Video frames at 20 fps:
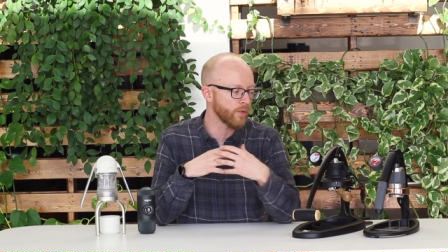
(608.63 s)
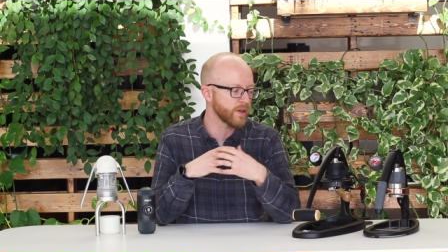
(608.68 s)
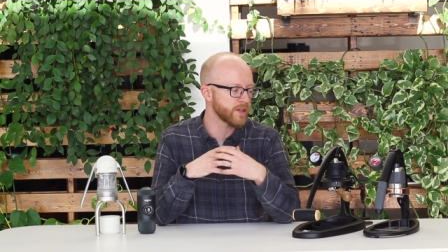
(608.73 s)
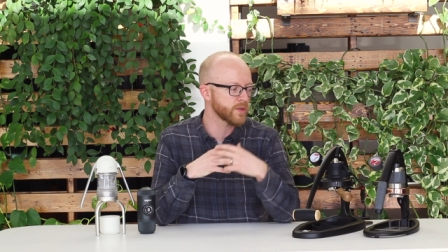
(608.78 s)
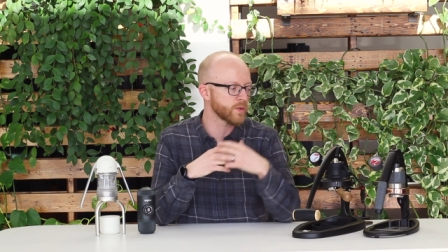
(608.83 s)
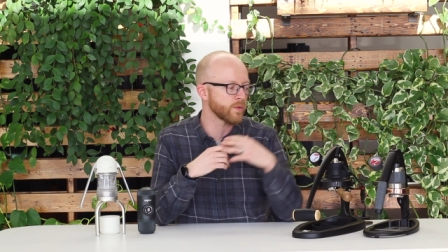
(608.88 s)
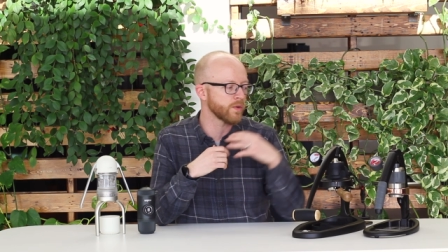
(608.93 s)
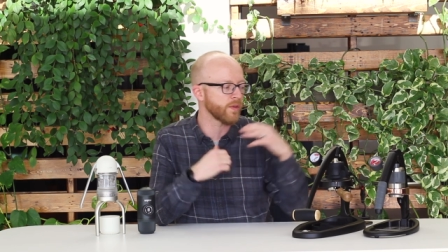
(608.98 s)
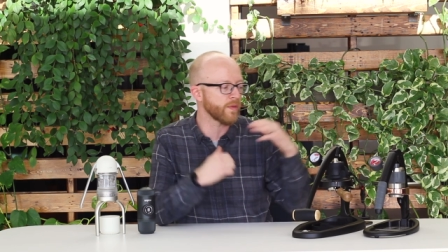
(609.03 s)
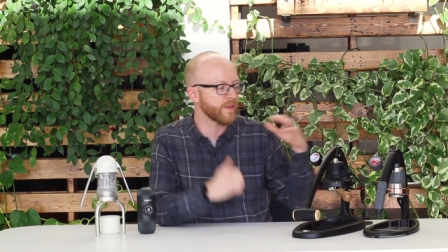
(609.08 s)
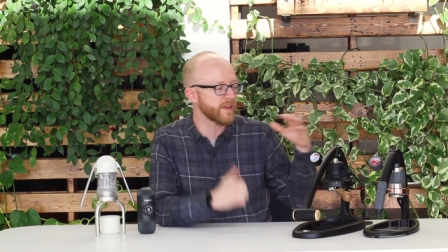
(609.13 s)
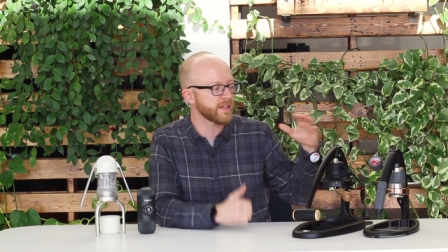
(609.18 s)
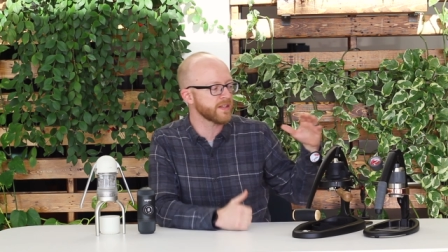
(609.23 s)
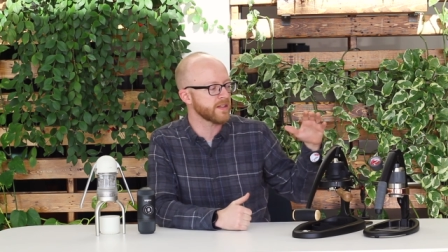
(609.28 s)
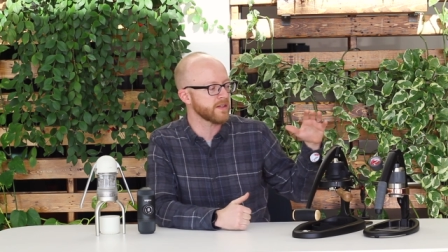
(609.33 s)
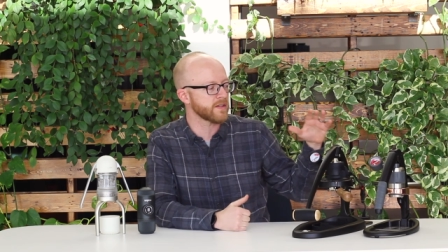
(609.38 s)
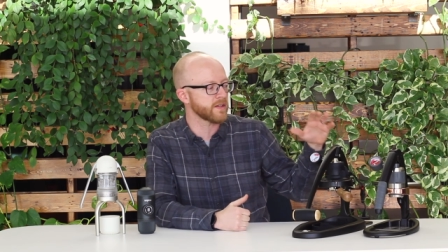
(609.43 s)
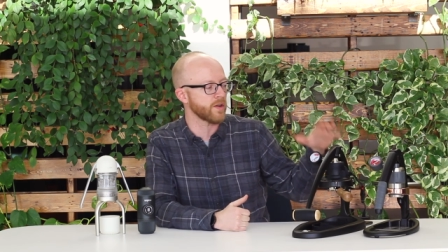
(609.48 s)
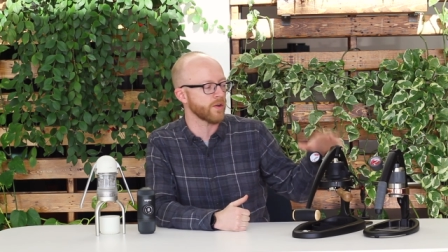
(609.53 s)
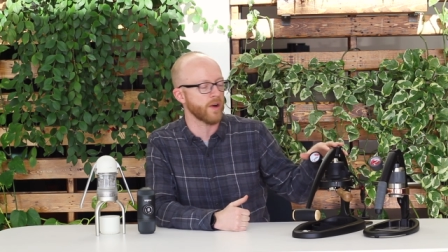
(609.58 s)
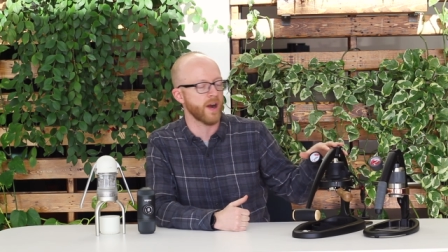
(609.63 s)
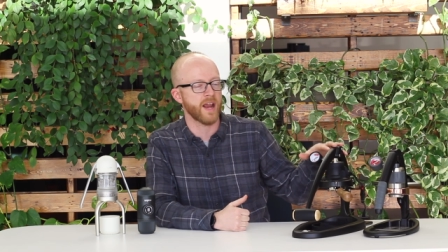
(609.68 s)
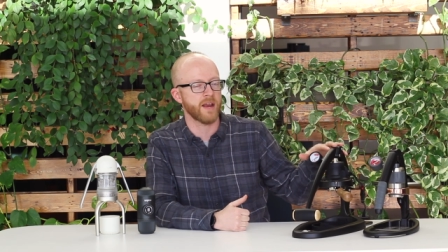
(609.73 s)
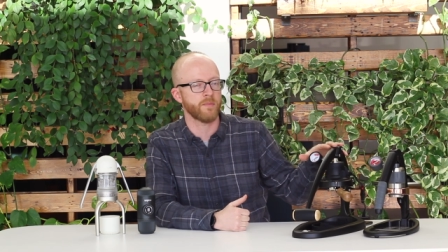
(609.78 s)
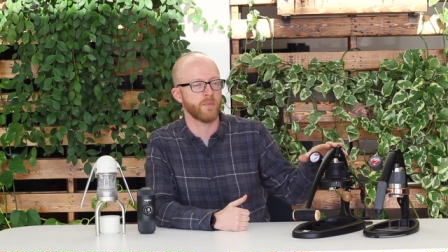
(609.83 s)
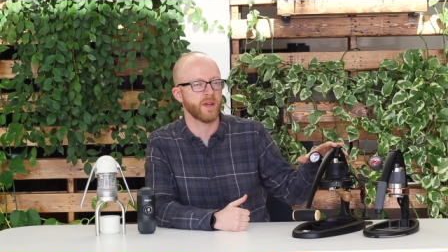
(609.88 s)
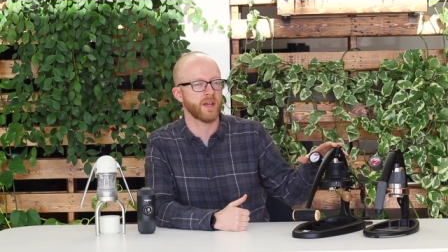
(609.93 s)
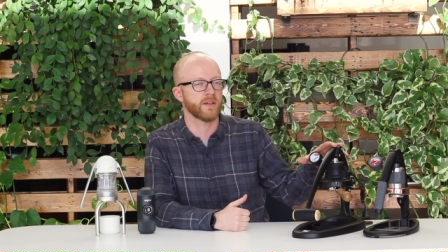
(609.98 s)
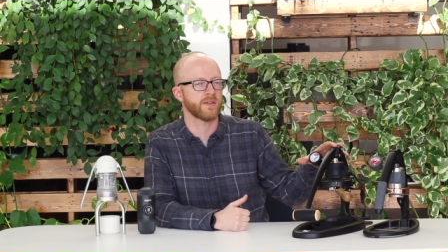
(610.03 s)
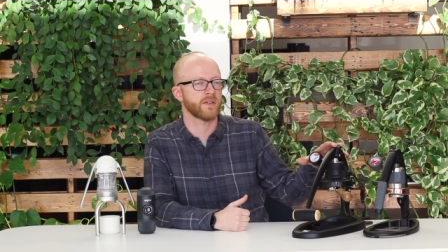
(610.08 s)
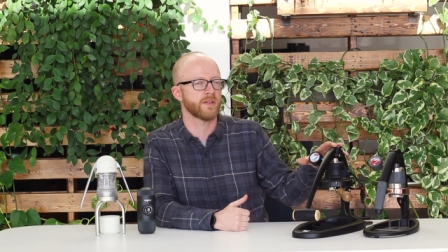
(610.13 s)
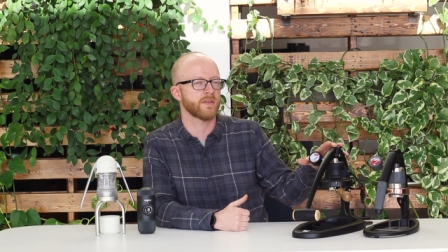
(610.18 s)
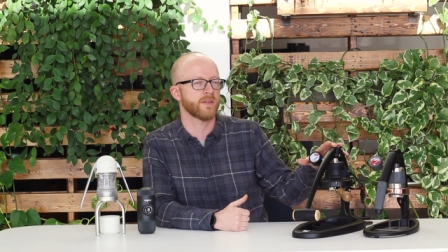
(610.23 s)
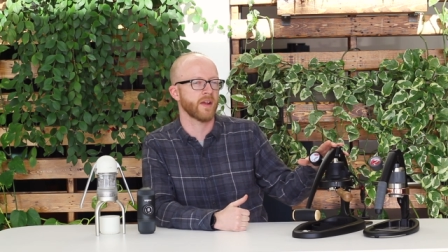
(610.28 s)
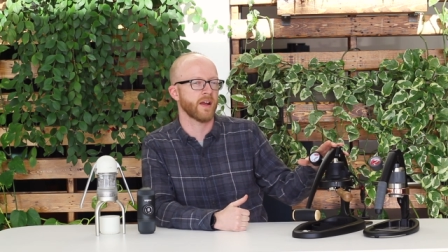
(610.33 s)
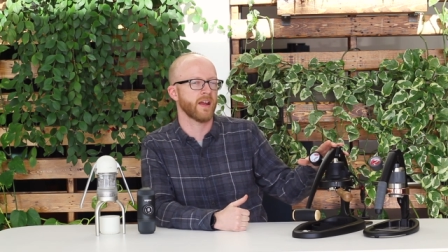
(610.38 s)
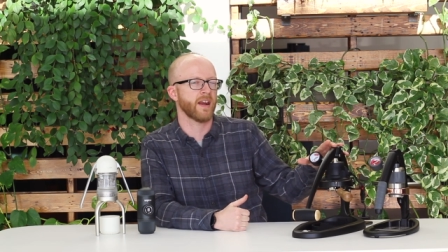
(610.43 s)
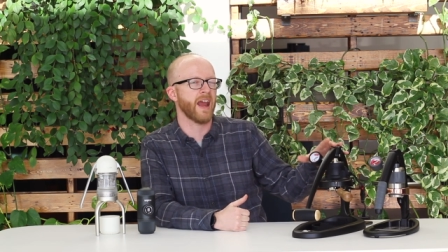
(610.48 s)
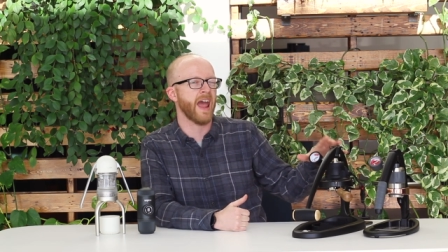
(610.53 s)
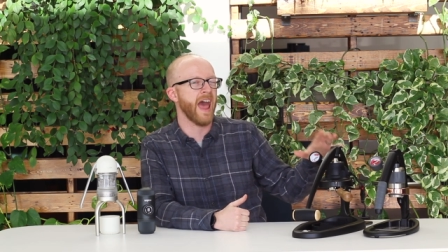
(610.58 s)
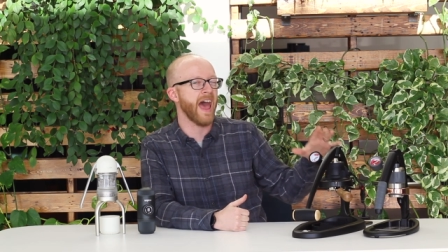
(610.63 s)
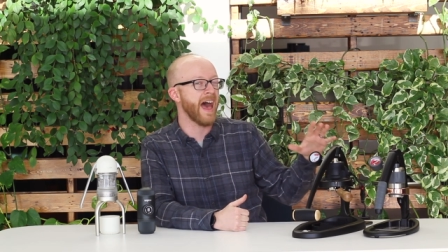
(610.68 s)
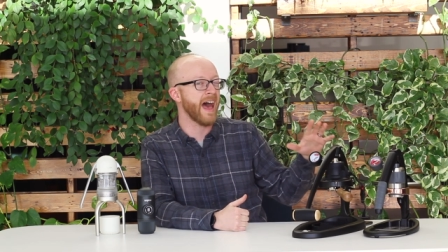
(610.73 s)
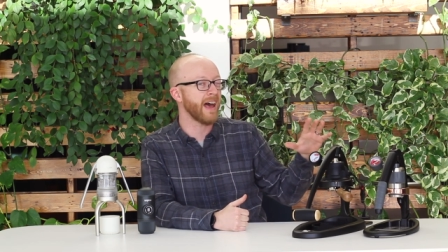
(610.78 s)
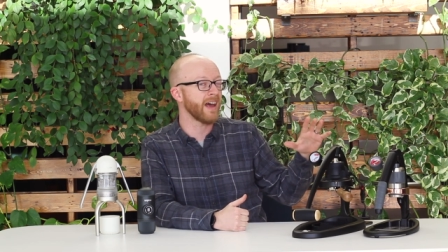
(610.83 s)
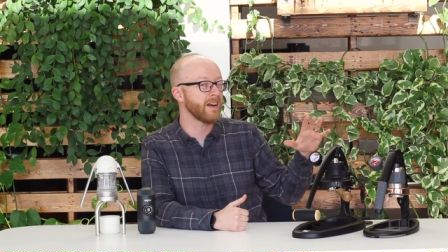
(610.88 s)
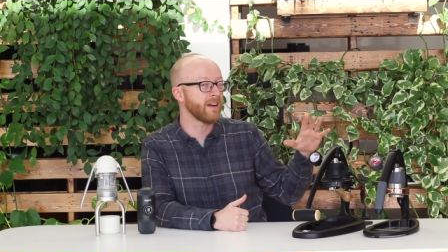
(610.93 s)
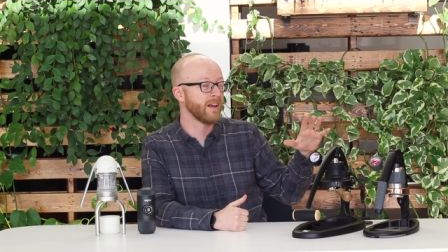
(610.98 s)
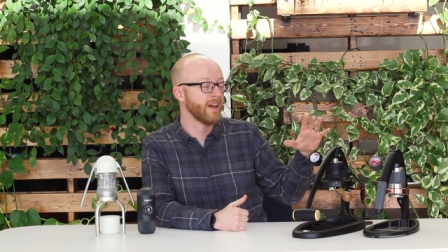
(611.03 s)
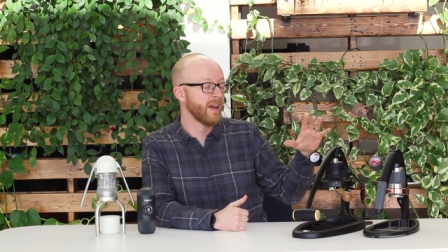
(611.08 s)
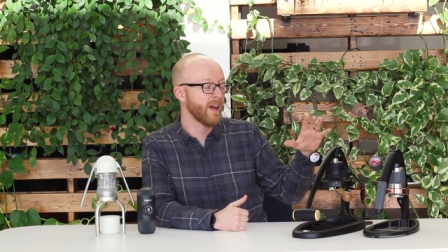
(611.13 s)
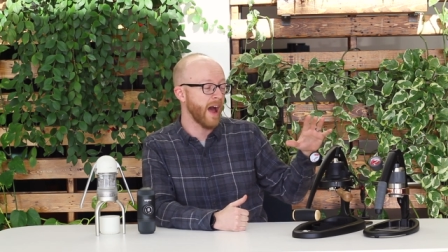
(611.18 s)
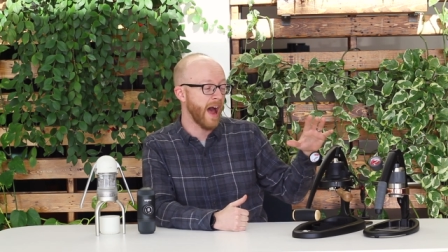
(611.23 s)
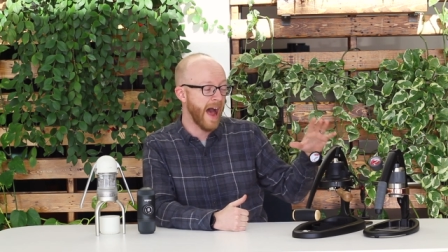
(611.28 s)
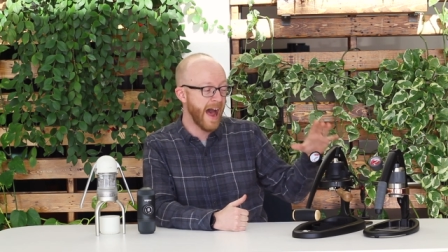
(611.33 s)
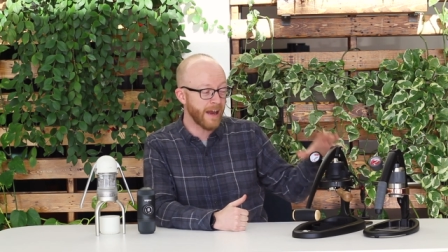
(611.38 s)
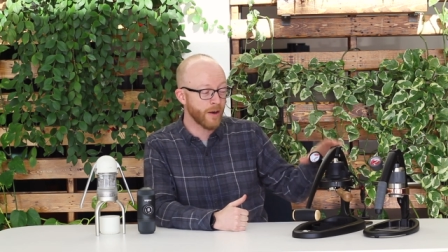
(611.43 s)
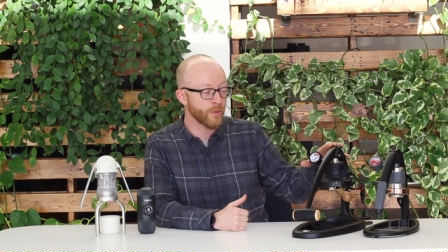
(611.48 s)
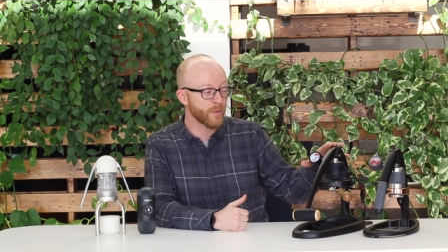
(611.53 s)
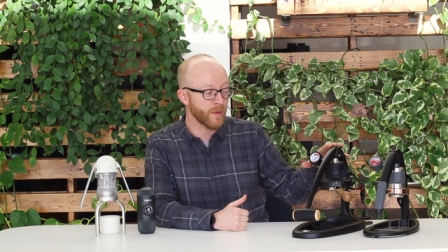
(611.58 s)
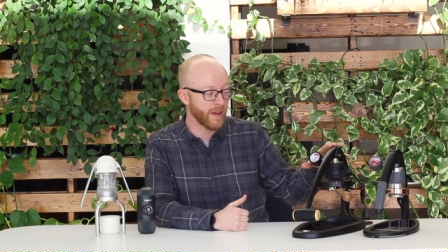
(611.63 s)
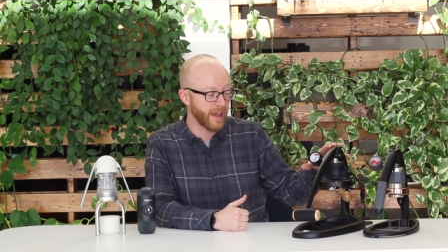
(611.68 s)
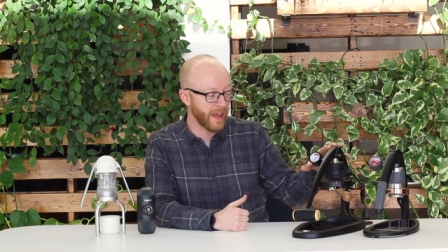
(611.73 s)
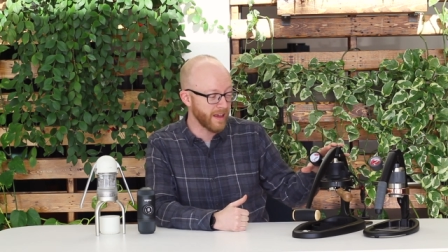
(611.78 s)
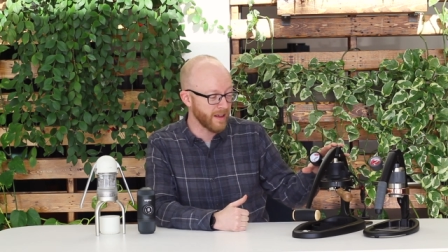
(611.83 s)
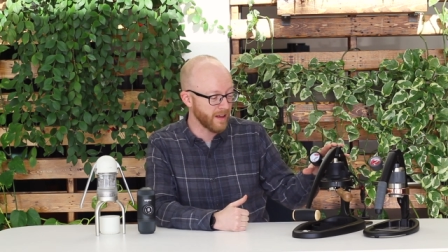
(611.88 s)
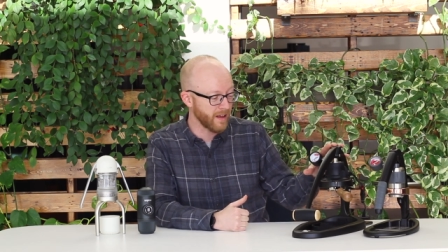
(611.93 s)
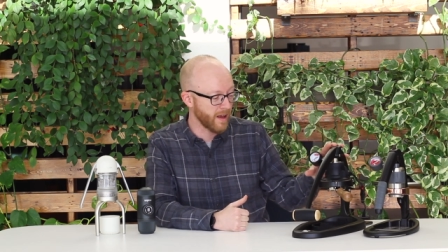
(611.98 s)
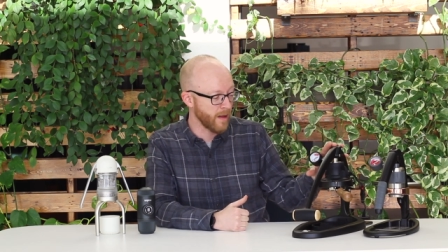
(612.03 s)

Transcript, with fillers: ritual this is great because it's not going to add i don't think a,